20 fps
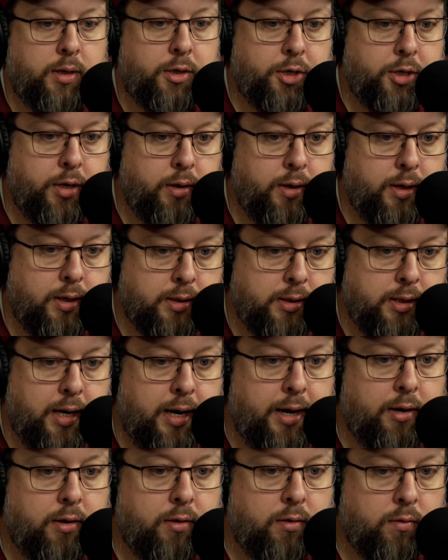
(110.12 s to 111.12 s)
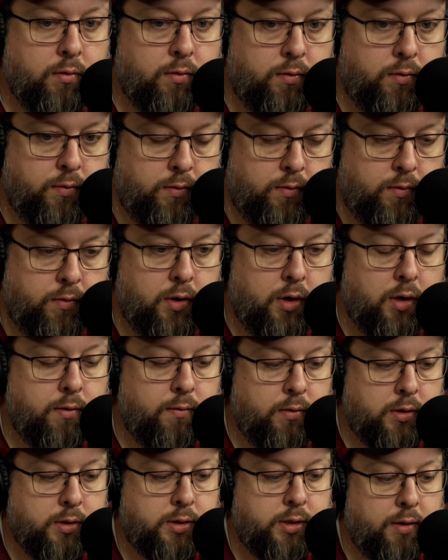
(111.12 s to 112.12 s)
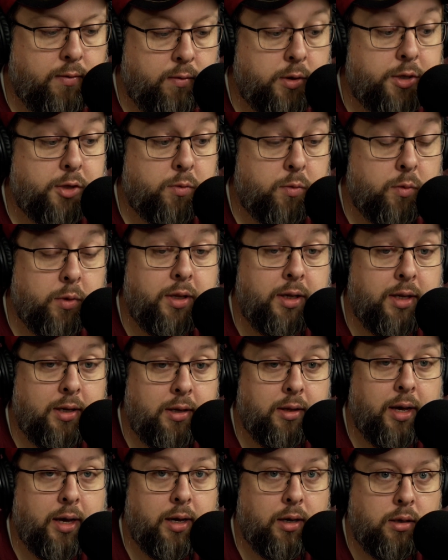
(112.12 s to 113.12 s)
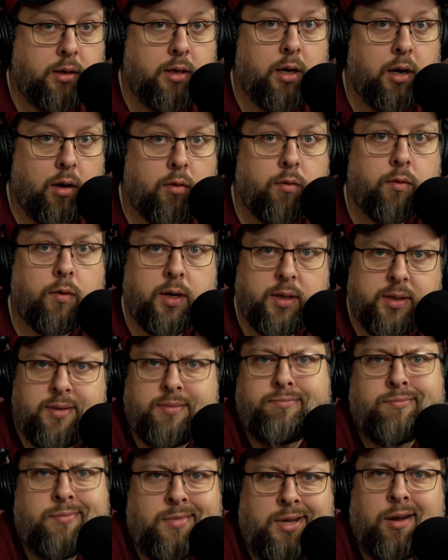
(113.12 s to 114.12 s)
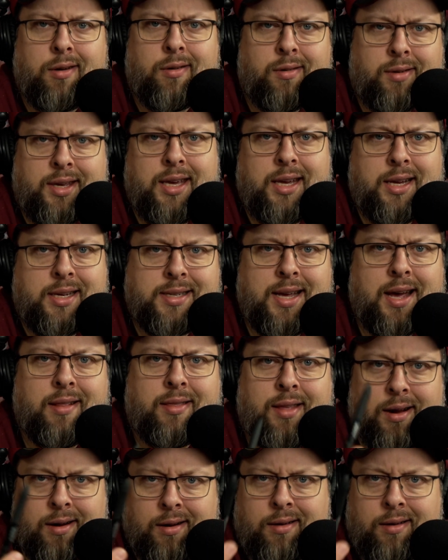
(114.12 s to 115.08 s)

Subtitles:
engineering side of the stuff, which is really like, for us, geeks out there.